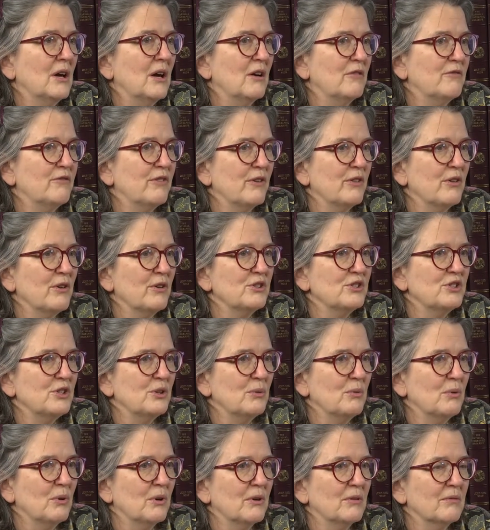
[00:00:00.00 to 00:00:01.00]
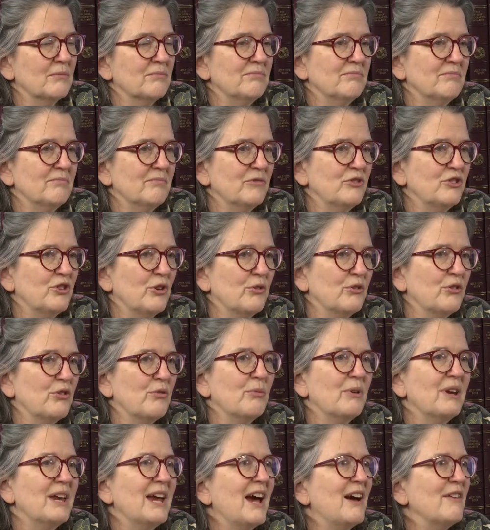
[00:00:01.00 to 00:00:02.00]
for those who were turned
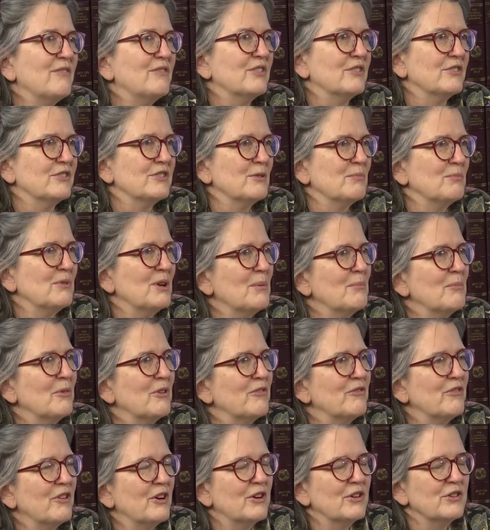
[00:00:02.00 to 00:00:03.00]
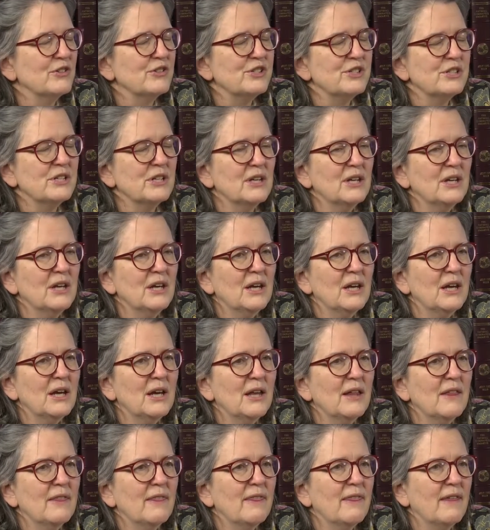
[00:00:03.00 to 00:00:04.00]
3 after September 1st,
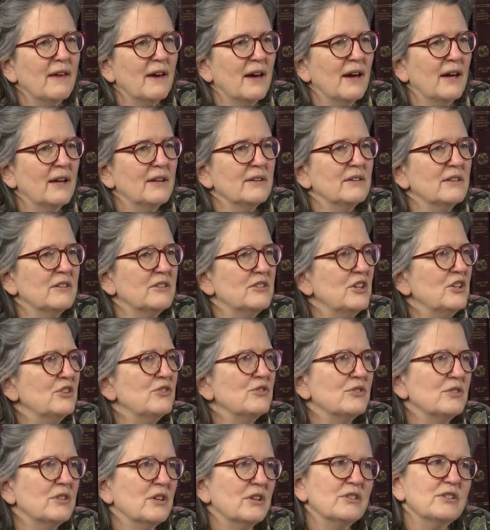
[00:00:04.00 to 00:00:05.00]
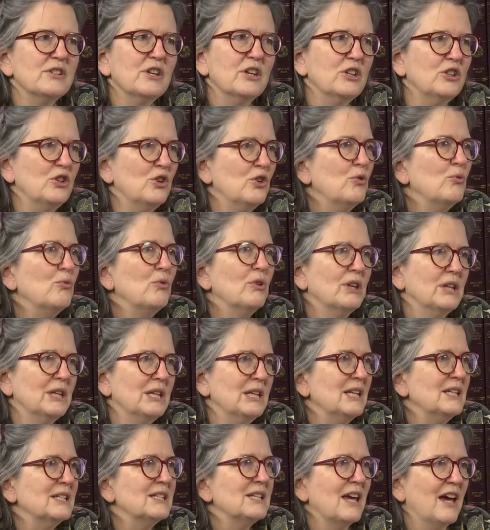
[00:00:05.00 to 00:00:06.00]
that the teachers there said, you really
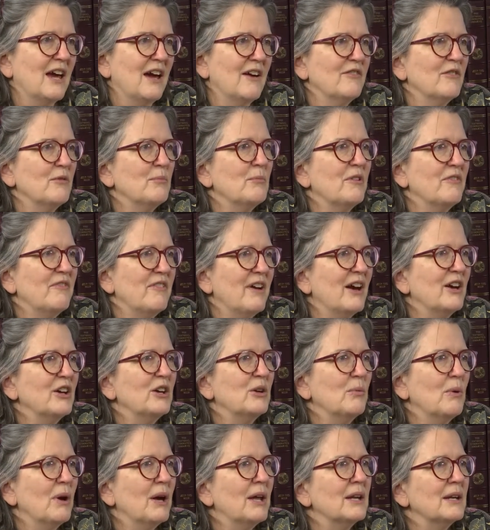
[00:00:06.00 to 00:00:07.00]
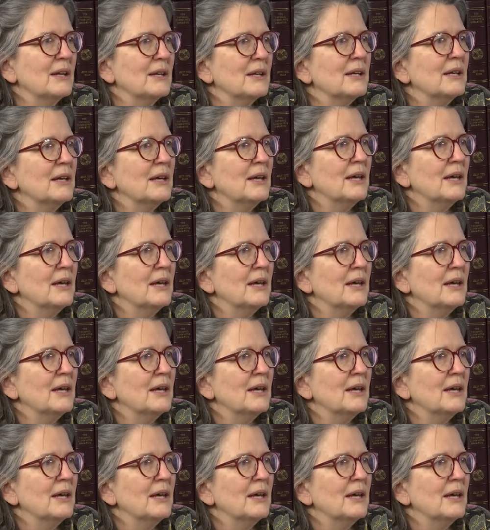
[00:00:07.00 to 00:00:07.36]
need to have him evaluated.